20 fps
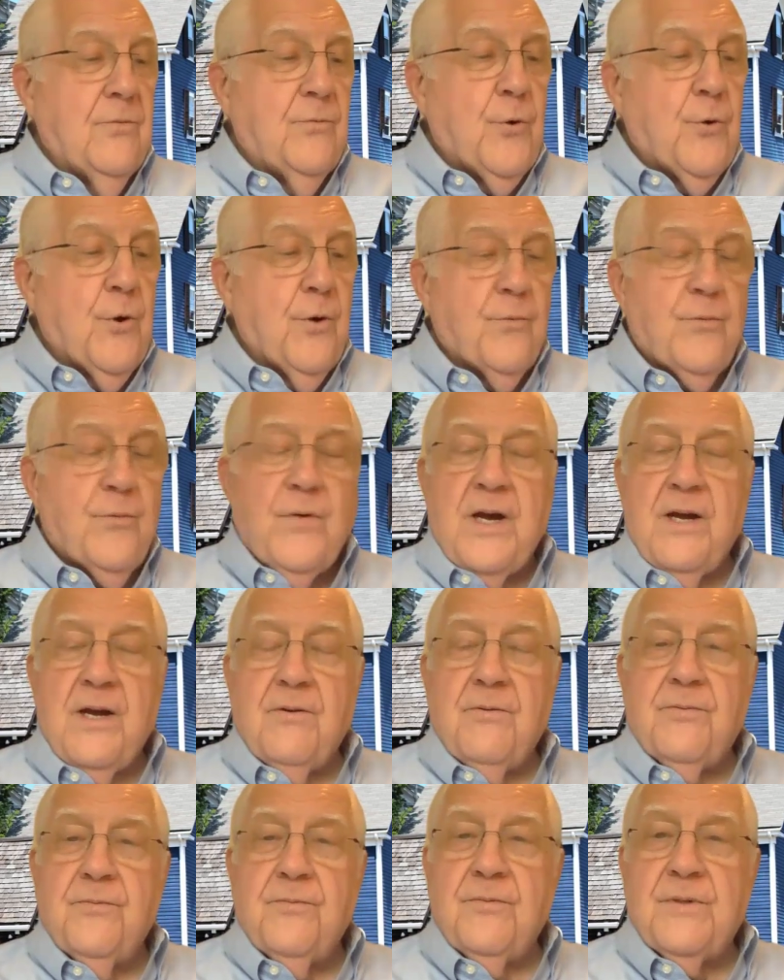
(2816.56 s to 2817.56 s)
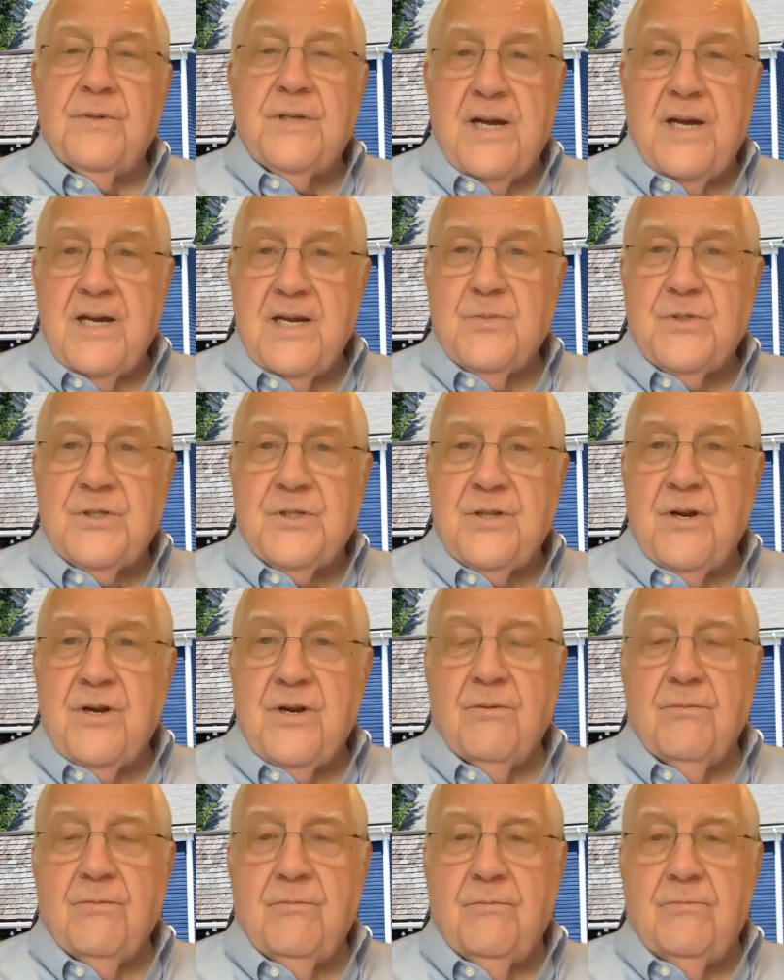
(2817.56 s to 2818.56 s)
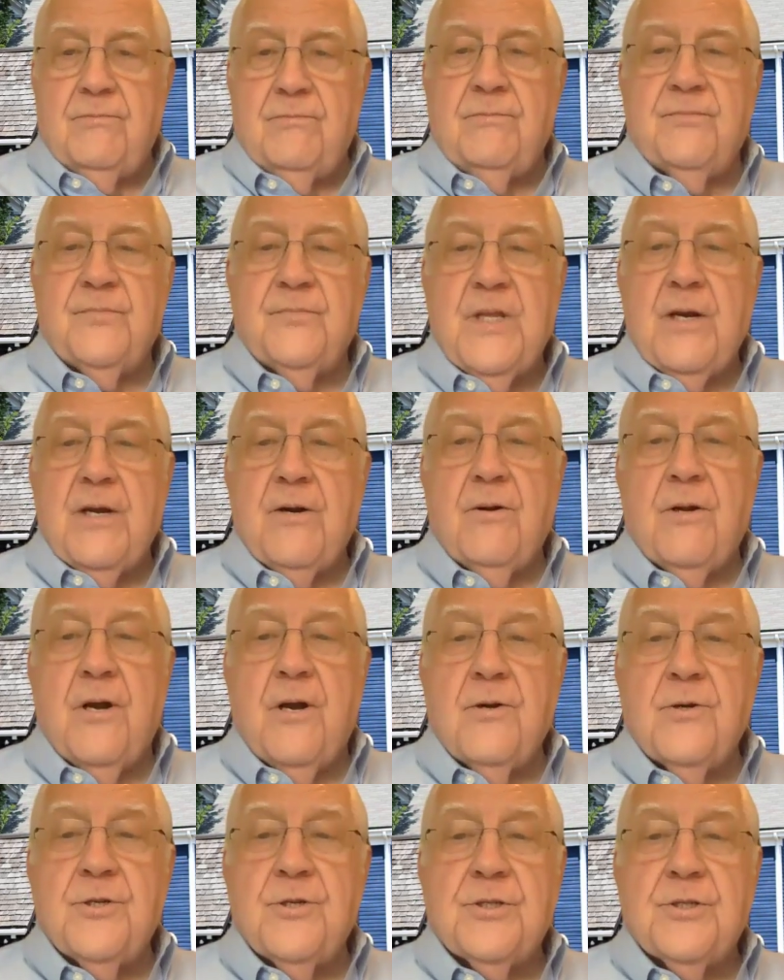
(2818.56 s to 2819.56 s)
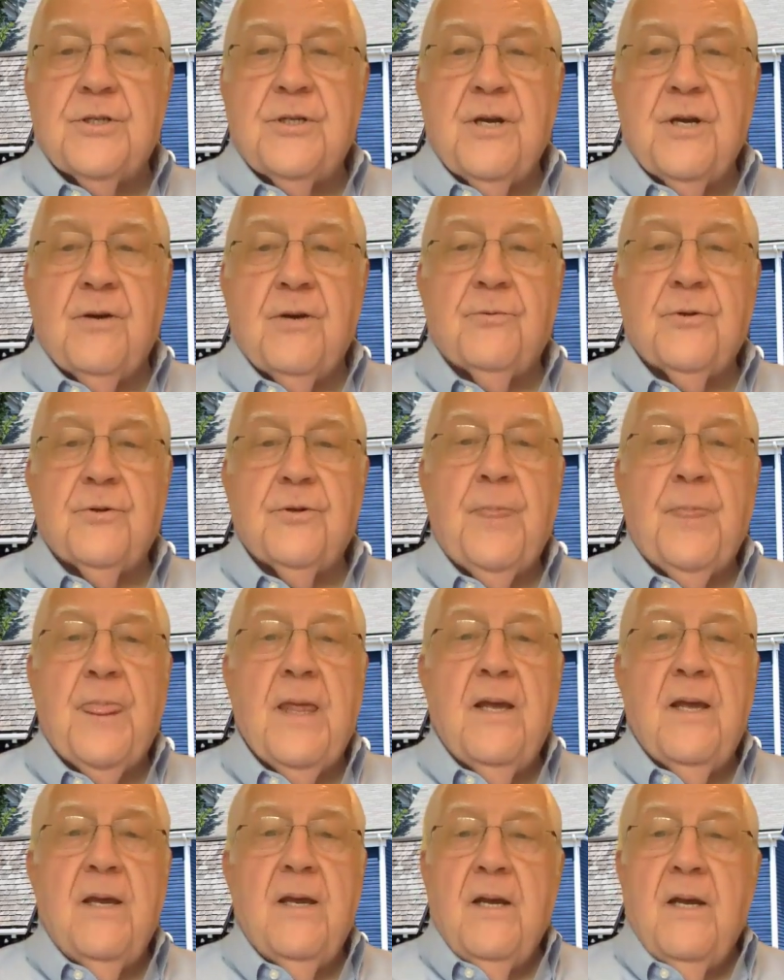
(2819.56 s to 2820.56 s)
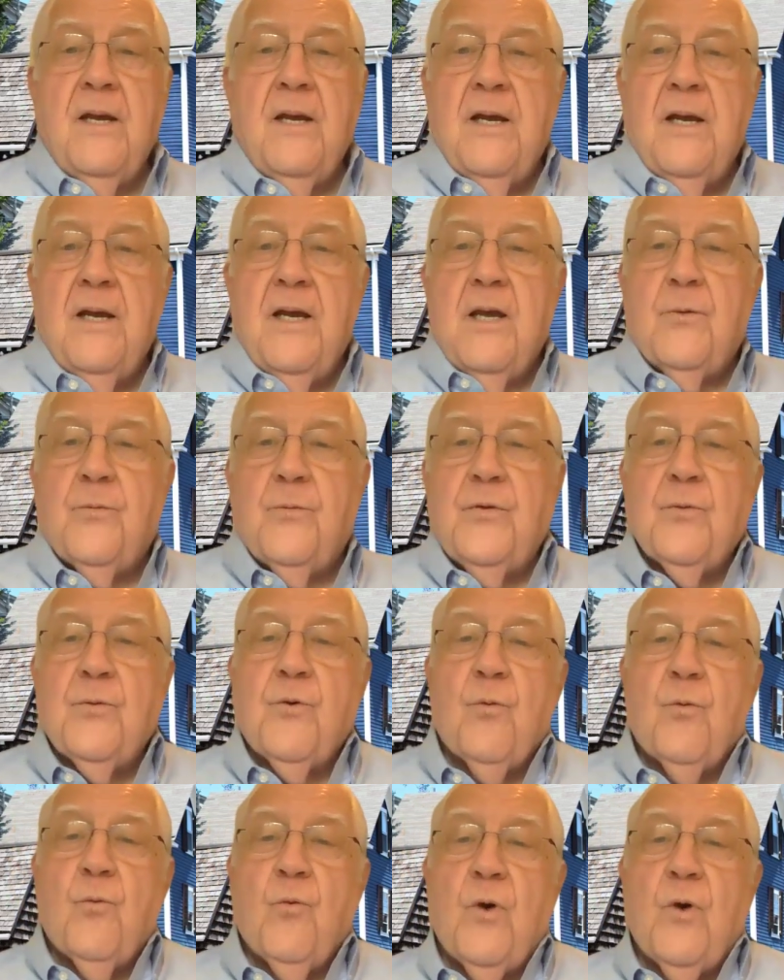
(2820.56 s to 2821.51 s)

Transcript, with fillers: four or five times their, their largest gift. If you were